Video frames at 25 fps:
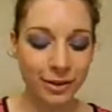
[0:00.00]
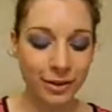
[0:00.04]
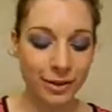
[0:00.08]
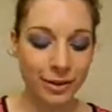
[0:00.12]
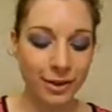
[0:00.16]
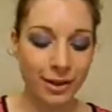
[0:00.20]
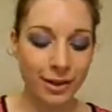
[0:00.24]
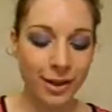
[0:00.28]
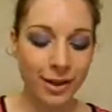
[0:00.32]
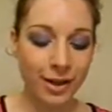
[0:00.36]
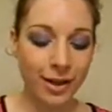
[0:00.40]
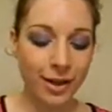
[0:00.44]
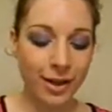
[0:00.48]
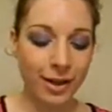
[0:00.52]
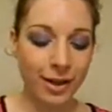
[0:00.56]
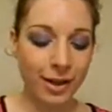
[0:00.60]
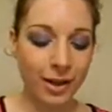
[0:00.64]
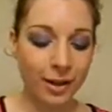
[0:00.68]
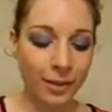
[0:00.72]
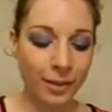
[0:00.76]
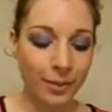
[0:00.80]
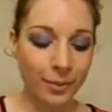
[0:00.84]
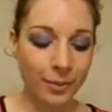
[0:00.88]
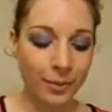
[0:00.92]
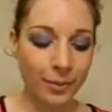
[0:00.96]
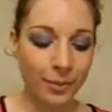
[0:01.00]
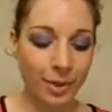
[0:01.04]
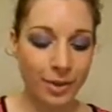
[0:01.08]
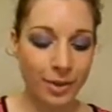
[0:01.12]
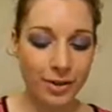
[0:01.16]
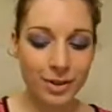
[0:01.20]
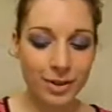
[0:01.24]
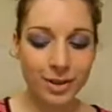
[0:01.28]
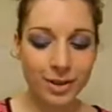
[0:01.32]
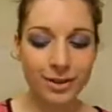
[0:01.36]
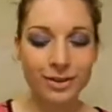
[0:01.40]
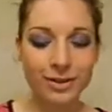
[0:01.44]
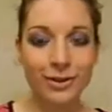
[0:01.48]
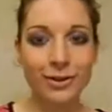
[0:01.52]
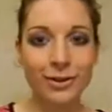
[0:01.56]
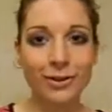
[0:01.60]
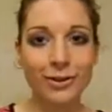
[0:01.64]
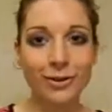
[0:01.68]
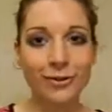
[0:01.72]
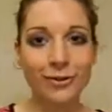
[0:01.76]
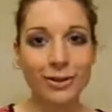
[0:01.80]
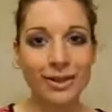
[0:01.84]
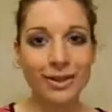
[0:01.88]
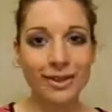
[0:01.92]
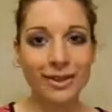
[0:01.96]
I was going to do a video
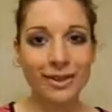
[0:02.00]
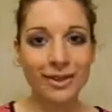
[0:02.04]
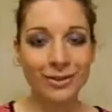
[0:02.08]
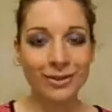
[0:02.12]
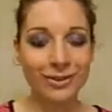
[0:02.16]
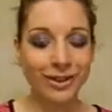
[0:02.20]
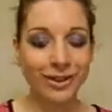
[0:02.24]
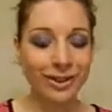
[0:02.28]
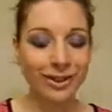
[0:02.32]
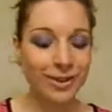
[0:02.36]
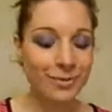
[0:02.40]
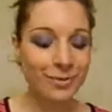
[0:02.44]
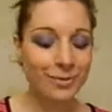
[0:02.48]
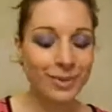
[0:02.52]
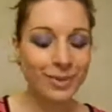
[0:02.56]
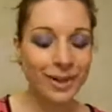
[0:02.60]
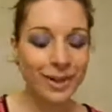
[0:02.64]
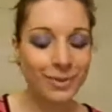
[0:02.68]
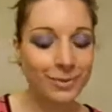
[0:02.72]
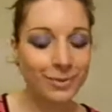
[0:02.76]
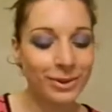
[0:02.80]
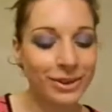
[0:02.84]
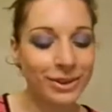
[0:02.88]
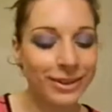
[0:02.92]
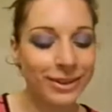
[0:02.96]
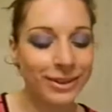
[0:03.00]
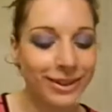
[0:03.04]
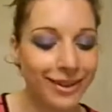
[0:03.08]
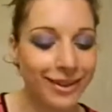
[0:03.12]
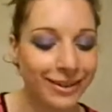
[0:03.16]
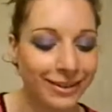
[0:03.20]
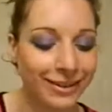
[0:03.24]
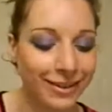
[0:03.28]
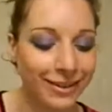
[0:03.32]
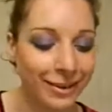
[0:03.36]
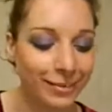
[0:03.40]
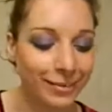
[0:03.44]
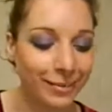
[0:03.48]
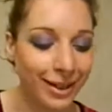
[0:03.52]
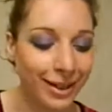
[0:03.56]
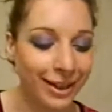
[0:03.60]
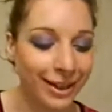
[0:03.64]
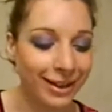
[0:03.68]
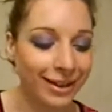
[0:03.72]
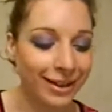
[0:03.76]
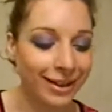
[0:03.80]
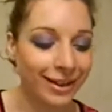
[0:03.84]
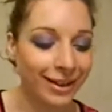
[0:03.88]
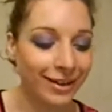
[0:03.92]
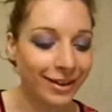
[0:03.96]
on it, but I'm sure there's a million out
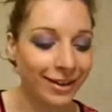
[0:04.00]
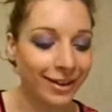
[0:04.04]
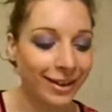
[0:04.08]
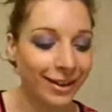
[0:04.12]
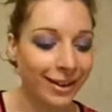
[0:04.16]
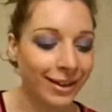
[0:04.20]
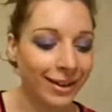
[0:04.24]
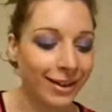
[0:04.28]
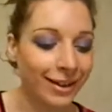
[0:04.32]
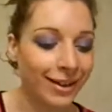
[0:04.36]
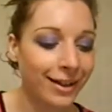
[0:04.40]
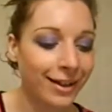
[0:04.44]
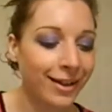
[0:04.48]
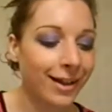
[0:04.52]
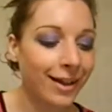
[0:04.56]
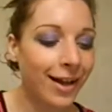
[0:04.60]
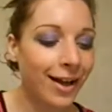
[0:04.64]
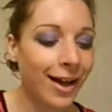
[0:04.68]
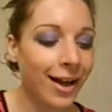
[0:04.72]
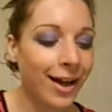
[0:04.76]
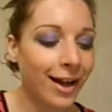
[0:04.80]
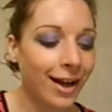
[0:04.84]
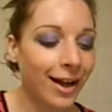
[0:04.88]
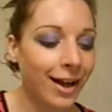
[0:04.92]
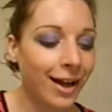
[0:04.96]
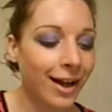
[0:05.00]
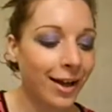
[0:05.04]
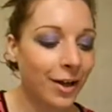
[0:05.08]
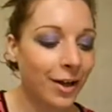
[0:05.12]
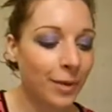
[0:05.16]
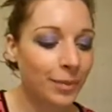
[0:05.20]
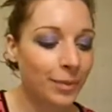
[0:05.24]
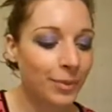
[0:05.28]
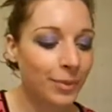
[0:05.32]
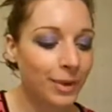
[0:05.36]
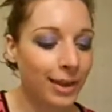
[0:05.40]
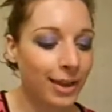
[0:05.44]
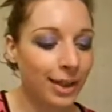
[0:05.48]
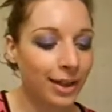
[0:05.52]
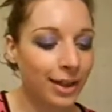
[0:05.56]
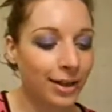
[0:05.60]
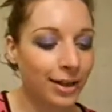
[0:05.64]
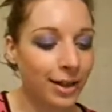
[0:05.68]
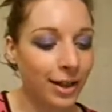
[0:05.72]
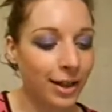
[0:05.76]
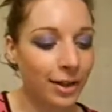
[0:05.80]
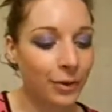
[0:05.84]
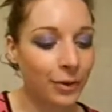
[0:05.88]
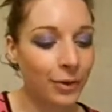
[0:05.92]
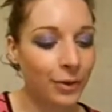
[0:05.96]
there. Then I also
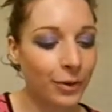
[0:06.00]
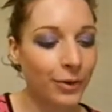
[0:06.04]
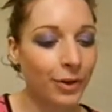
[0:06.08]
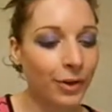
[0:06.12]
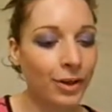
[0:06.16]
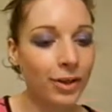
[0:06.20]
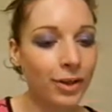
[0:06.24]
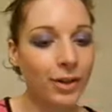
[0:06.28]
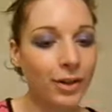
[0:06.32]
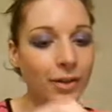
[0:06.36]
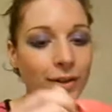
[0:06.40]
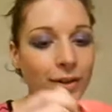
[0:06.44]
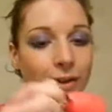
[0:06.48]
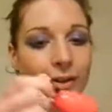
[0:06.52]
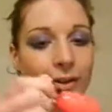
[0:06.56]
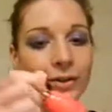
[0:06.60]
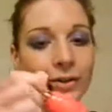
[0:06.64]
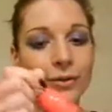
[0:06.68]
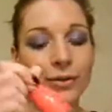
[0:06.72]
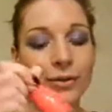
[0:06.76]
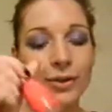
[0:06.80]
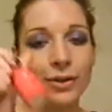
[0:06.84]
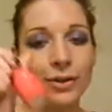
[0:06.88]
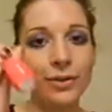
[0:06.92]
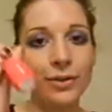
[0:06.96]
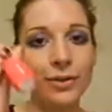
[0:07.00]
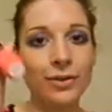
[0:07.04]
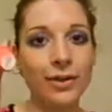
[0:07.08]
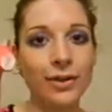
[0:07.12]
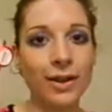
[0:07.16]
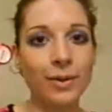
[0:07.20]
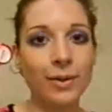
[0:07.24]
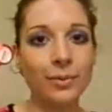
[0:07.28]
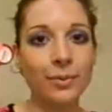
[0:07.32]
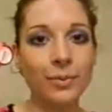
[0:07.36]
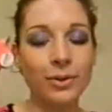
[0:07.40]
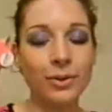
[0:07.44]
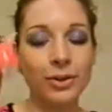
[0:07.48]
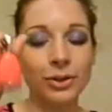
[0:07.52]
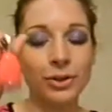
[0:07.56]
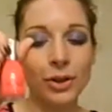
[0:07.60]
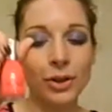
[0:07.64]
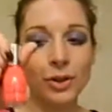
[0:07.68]
got this from the same shop.